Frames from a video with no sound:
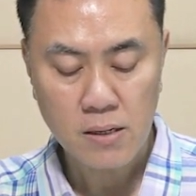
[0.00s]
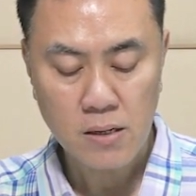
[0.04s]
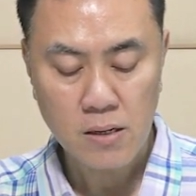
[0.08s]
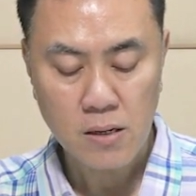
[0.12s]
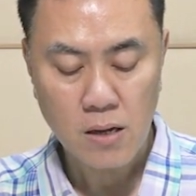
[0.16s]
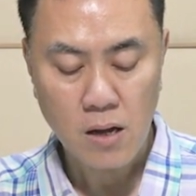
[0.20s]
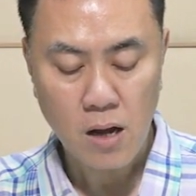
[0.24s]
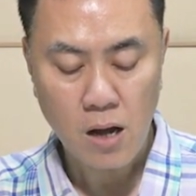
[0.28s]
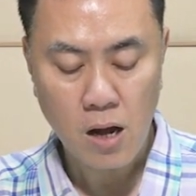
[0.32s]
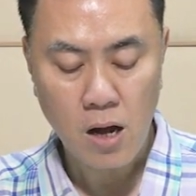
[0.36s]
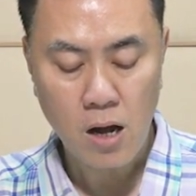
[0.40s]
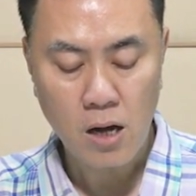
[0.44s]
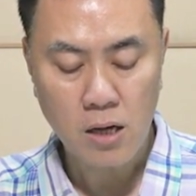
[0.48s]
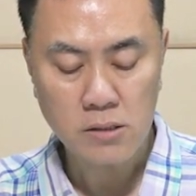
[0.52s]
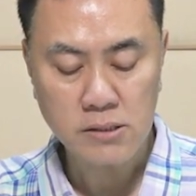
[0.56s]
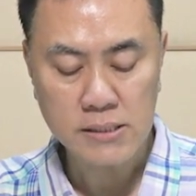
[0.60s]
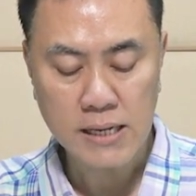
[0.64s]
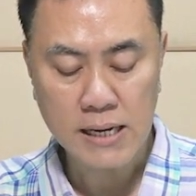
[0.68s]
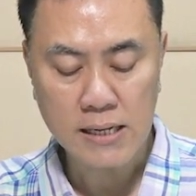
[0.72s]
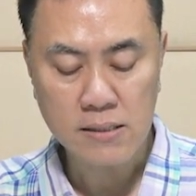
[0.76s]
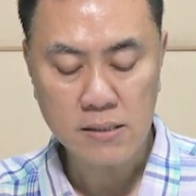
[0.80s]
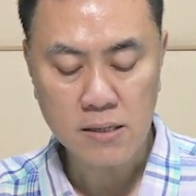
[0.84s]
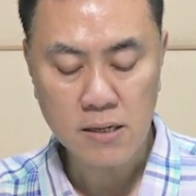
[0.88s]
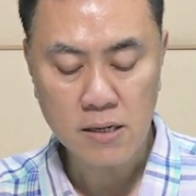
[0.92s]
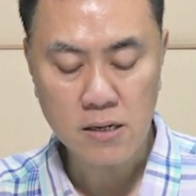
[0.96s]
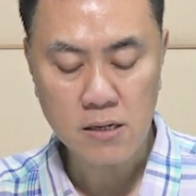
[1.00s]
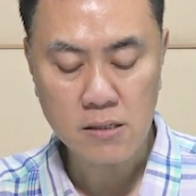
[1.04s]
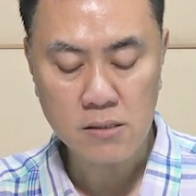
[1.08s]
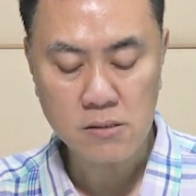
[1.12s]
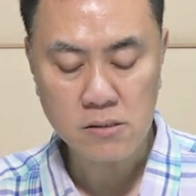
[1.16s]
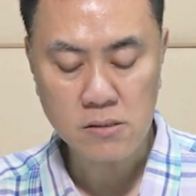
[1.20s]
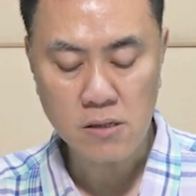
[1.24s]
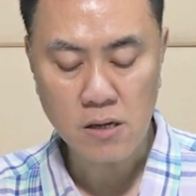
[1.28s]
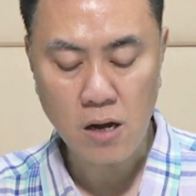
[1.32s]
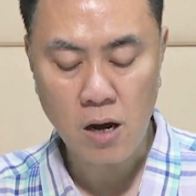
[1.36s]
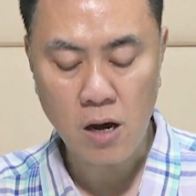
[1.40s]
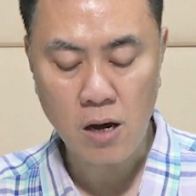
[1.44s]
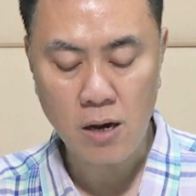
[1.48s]
or genders,
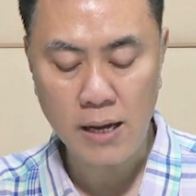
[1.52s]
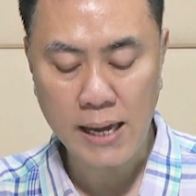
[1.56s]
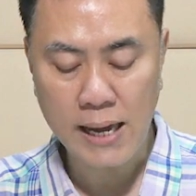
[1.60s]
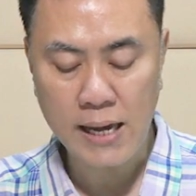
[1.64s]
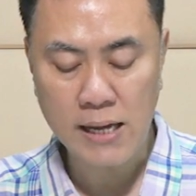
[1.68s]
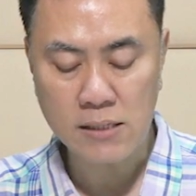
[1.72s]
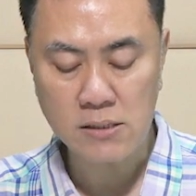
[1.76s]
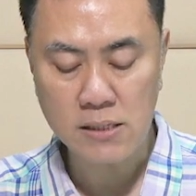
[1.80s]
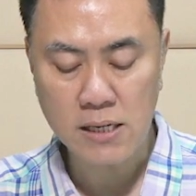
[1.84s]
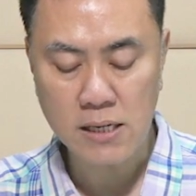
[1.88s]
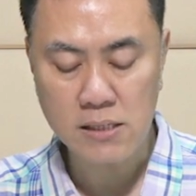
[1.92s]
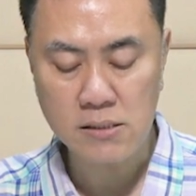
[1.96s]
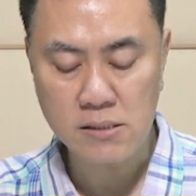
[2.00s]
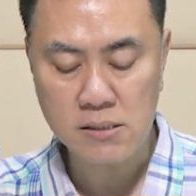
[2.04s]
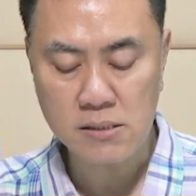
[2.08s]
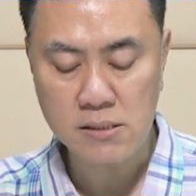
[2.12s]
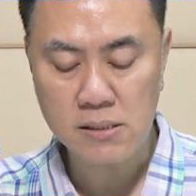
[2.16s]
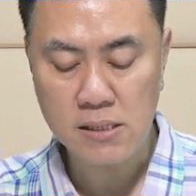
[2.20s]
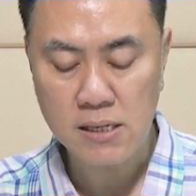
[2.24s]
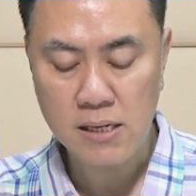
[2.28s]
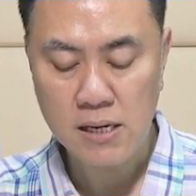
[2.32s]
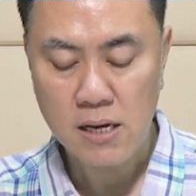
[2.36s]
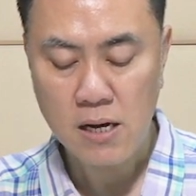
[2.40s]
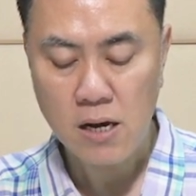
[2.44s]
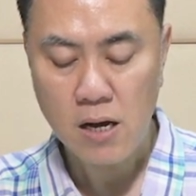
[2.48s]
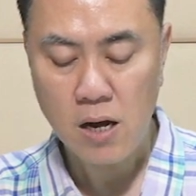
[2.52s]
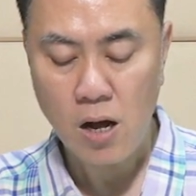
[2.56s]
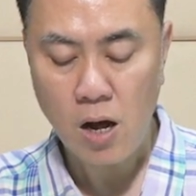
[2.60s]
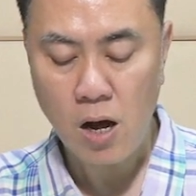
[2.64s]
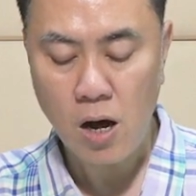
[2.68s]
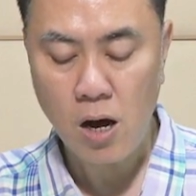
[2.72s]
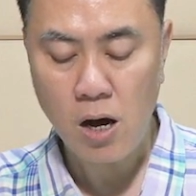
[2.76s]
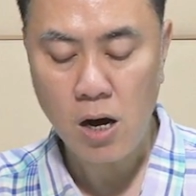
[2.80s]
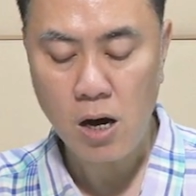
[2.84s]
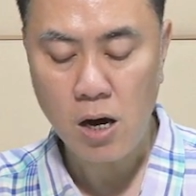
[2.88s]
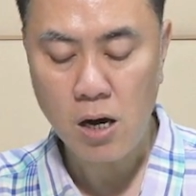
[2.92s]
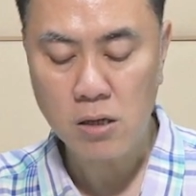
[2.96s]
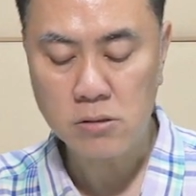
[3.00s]
or ages,
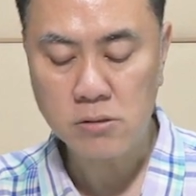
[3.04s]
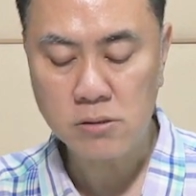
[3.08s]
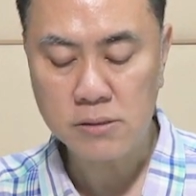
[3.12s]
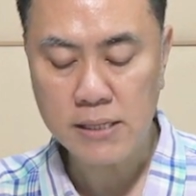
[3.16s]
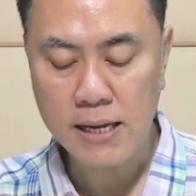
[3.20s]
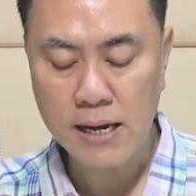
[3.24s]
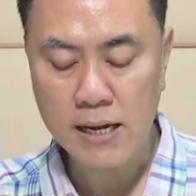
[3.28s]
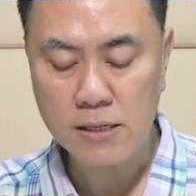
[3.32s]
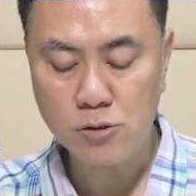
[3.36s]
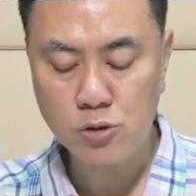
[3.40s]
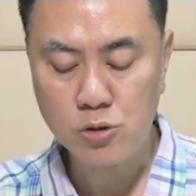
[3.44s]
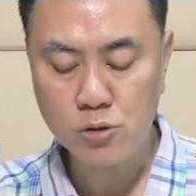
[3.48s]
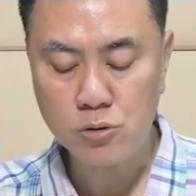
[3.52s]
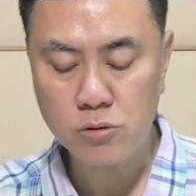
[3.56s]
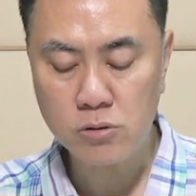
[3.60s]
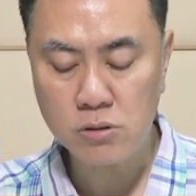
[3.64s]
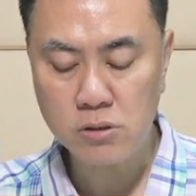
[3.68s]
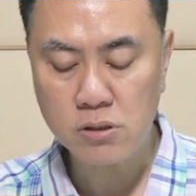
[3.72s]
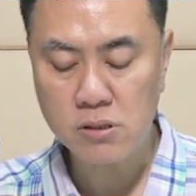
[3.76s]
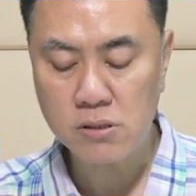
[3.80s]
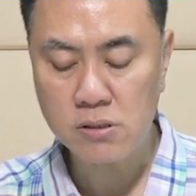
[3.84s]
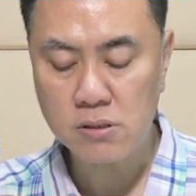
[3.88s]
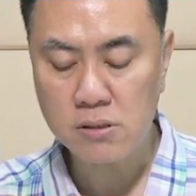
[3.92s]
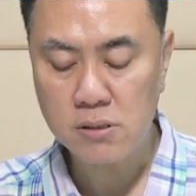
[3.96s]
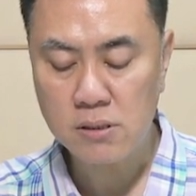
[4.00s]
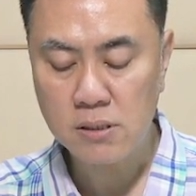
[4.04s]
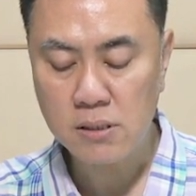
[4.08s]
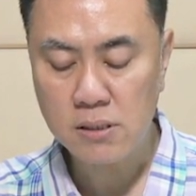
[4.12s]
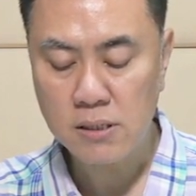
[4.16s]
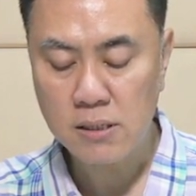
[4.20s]
or statutes.